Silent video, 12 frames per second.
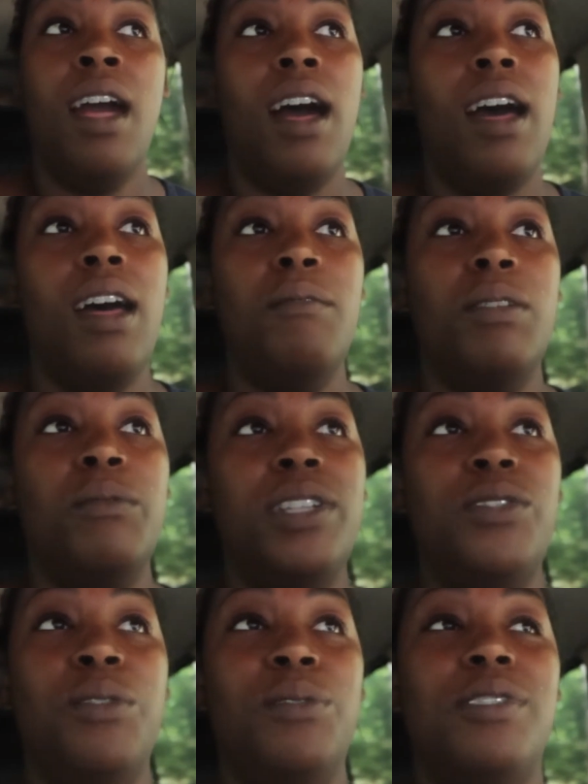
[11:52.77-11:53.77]
Um, we
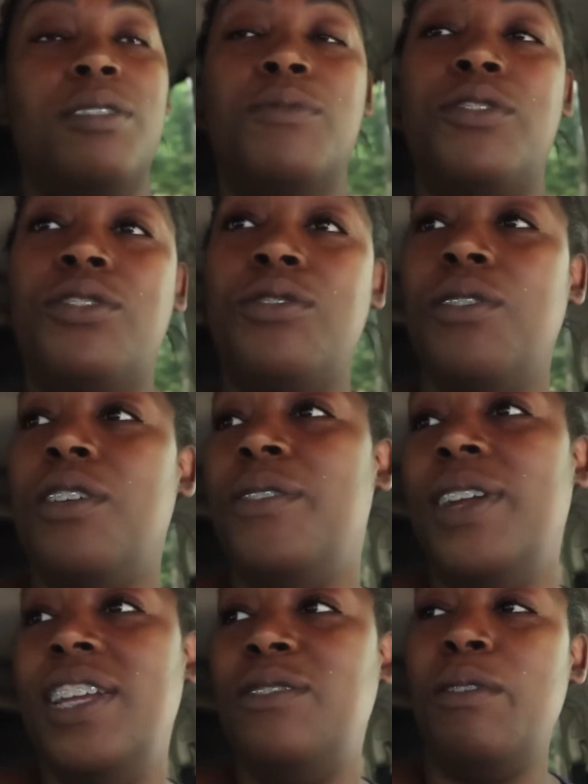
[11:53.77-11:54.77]
told some
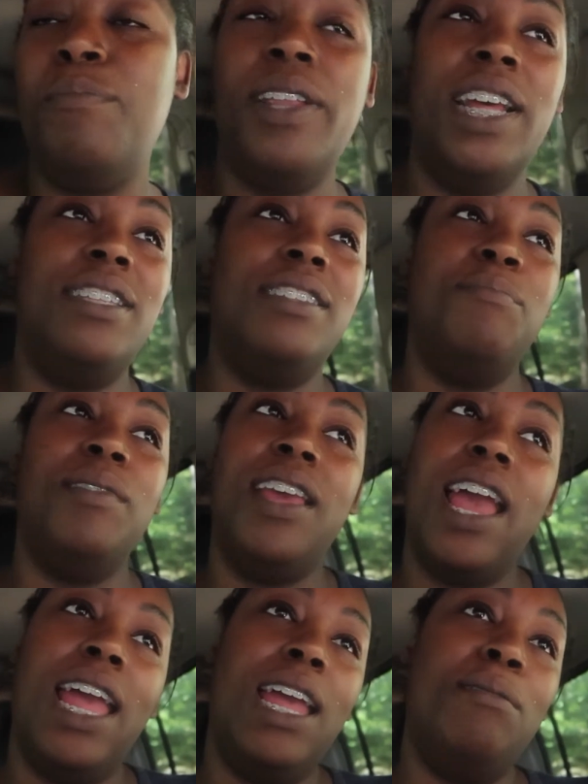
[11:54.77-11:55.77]
stories. We played some
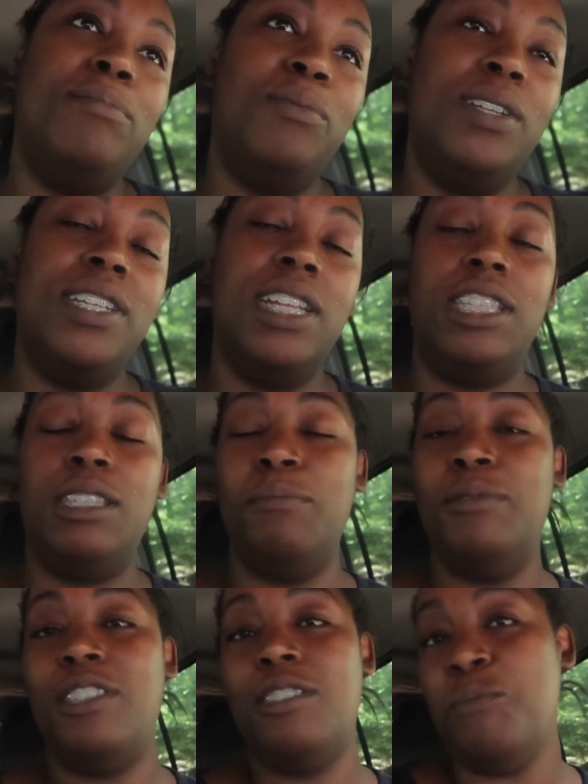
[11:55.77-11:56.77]
games. We did
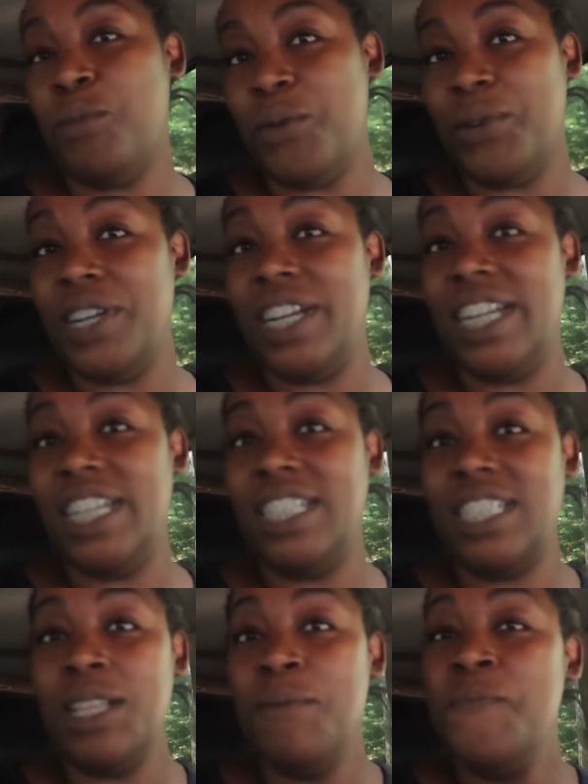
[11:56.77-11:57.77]
some
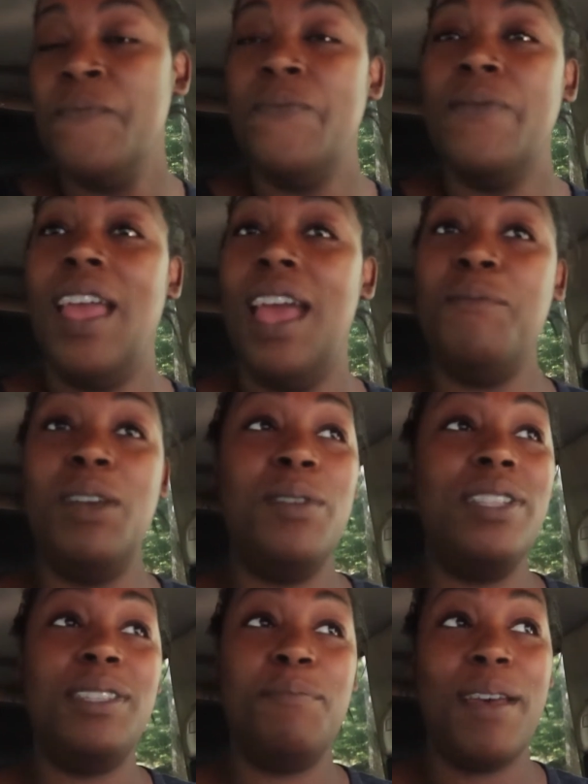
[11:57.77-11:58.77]
s'mores. And we
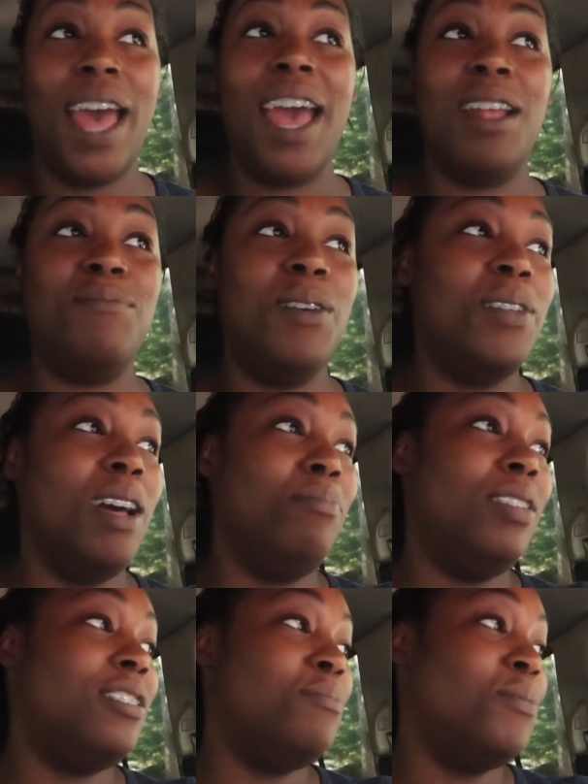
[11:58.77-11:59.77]
went to bed. Woke up this